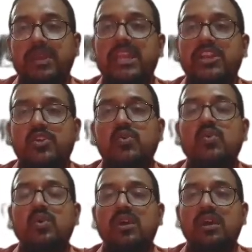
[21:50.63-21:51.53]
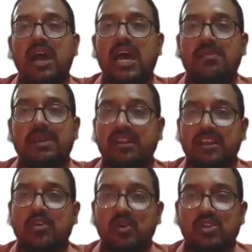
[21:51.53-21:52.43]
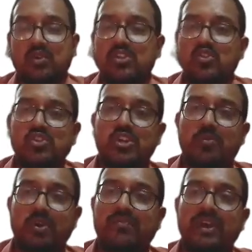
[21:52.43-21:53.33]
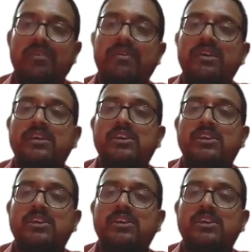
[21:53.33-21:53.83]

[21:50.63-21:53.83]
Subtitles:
P into R by 100 whole square. So 0.5.